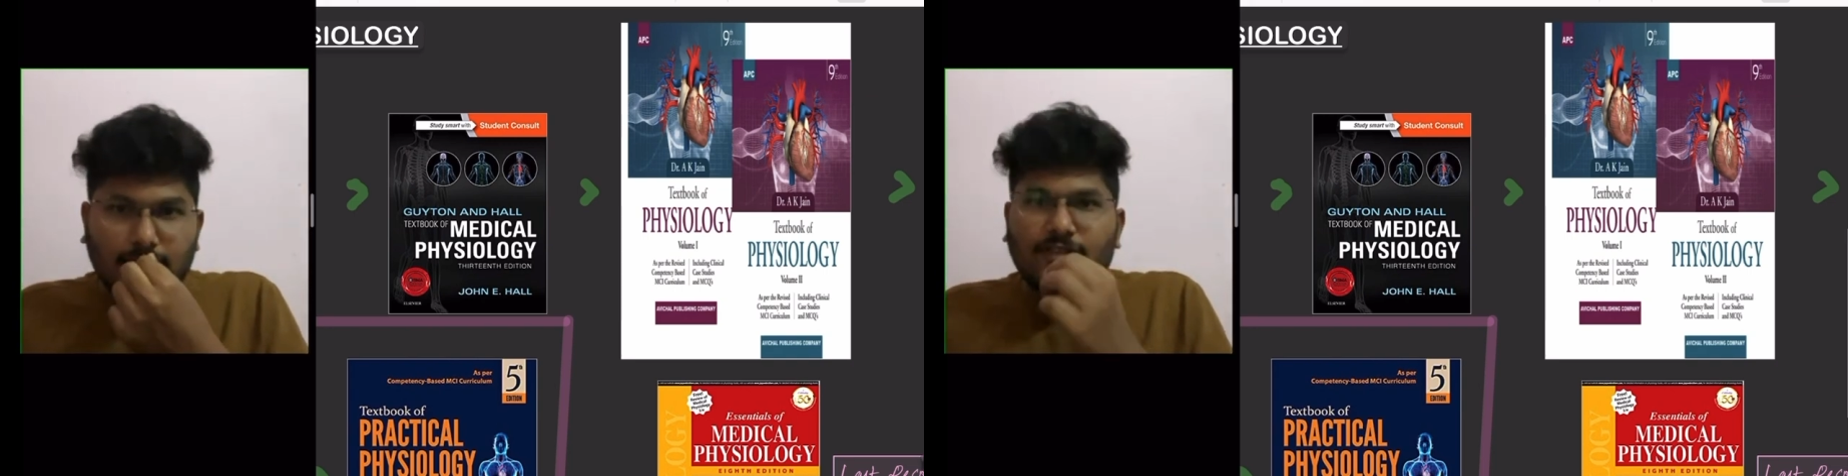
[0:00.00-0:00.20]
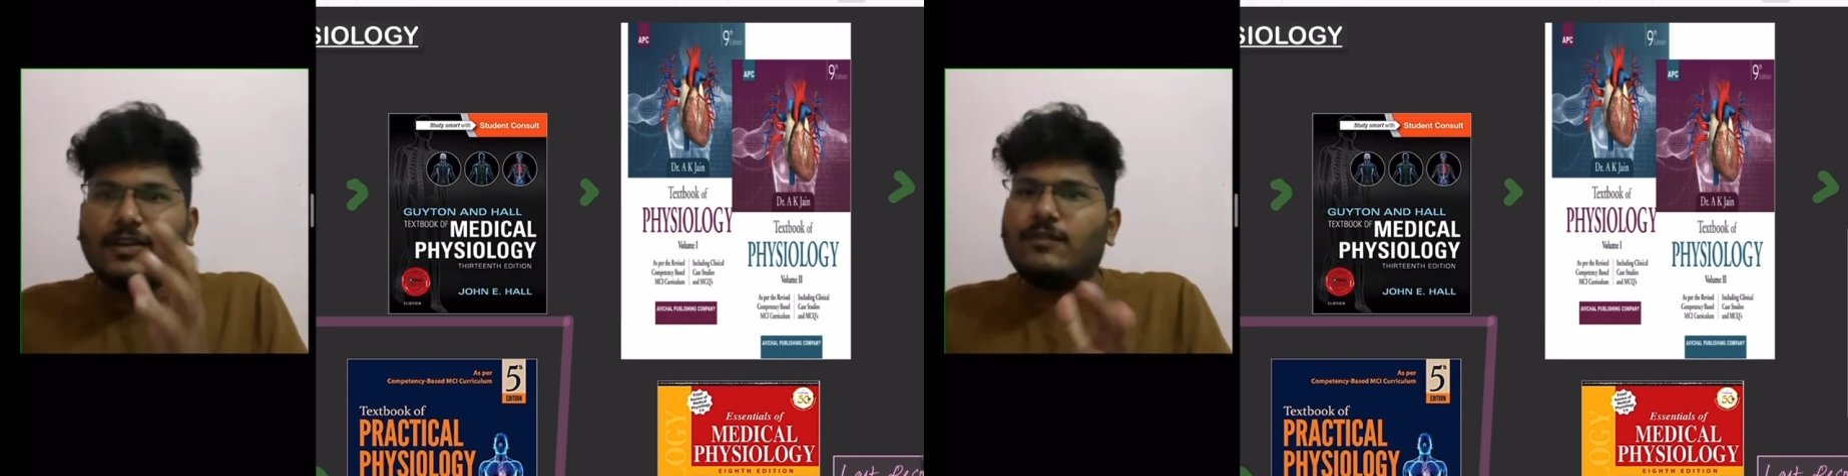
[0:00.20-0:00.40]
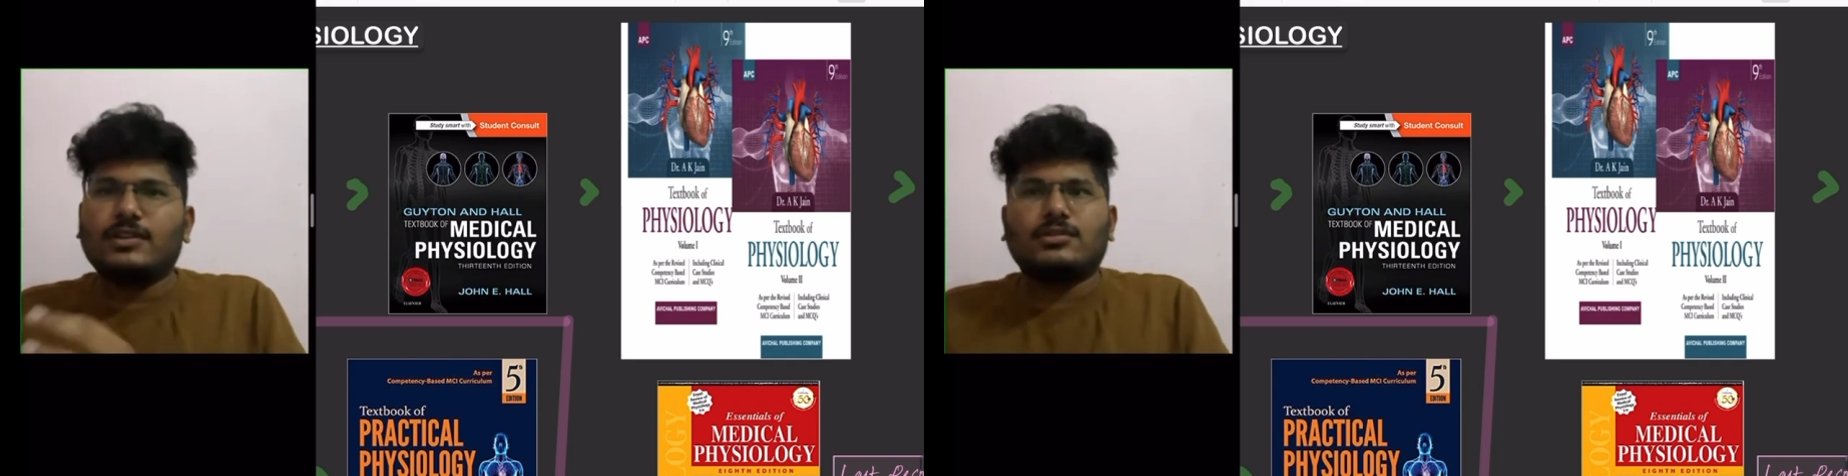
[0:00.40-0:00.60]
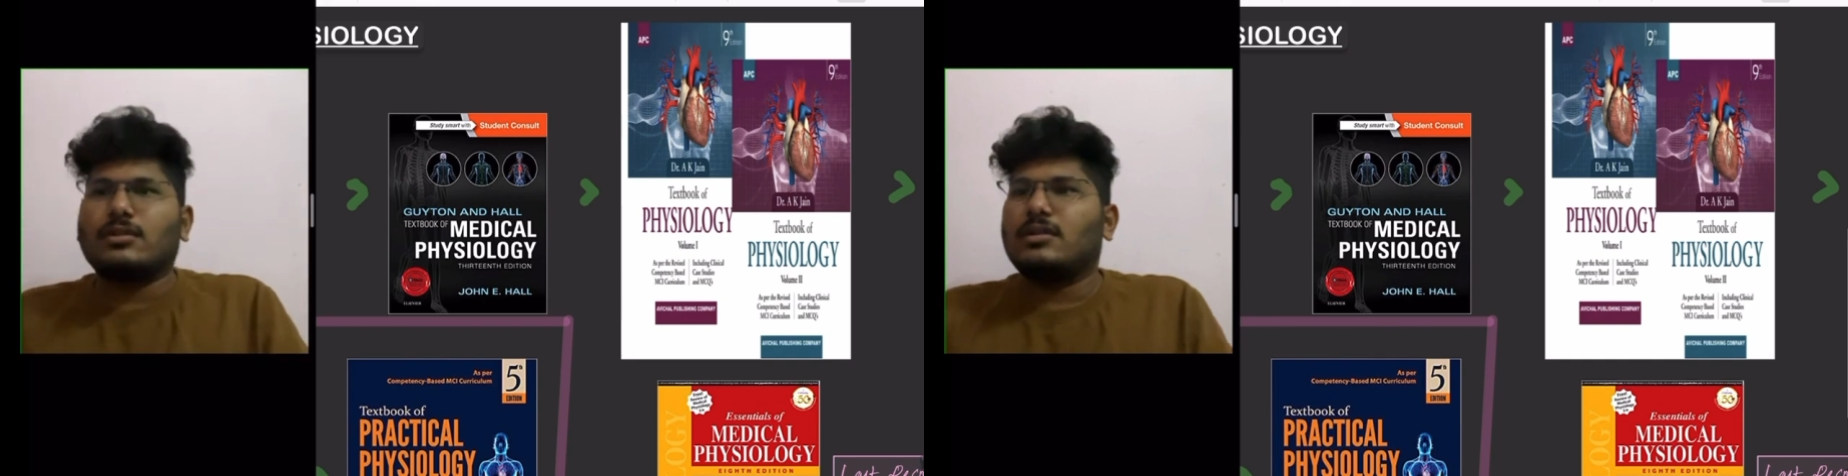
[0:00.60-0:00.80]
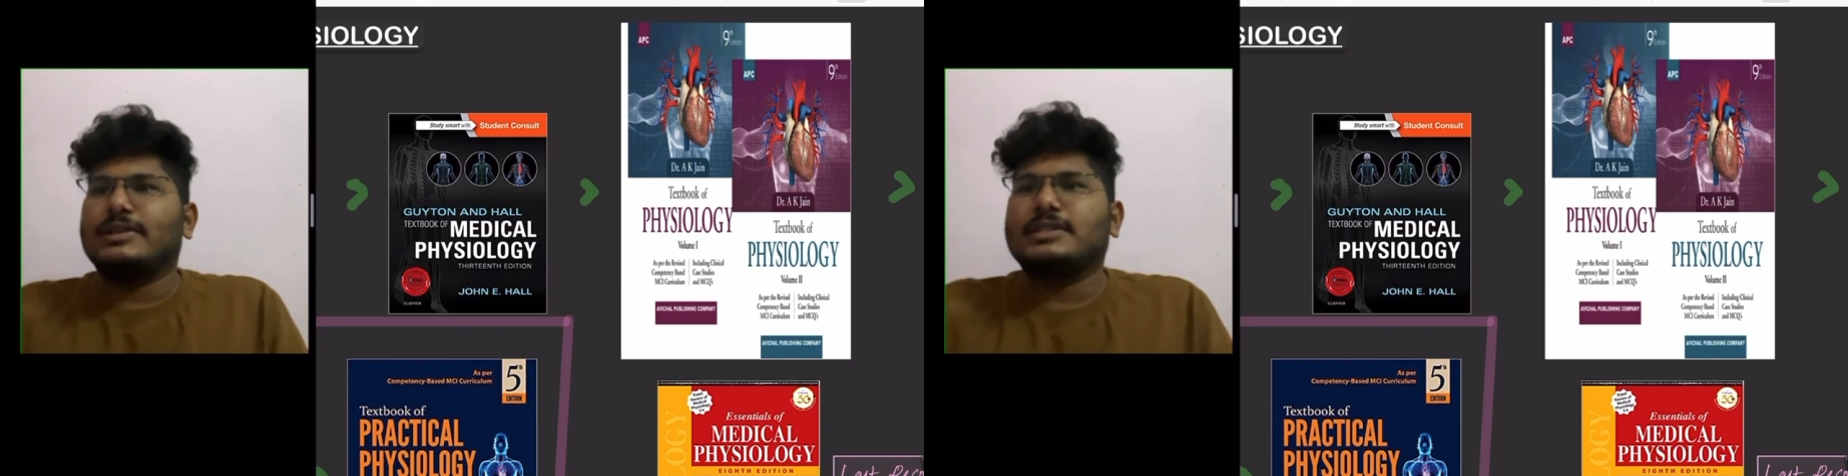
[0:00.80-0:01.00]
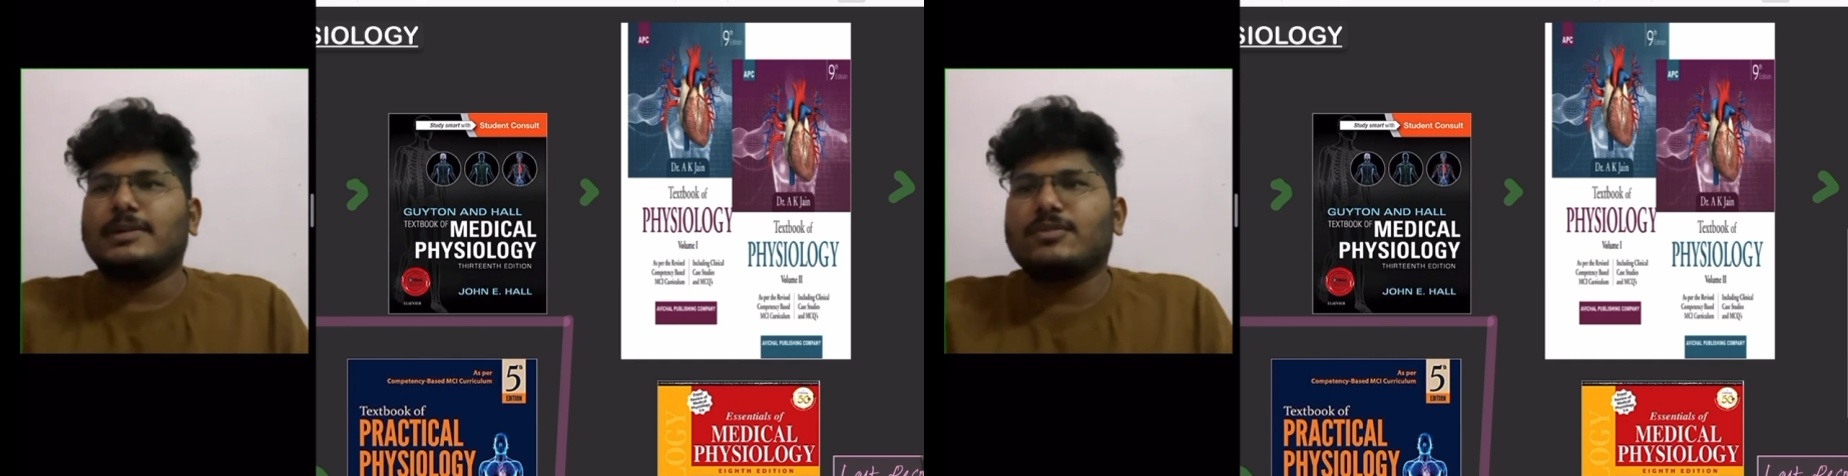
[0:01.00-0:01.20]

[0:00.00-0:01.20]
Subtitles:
from physiology.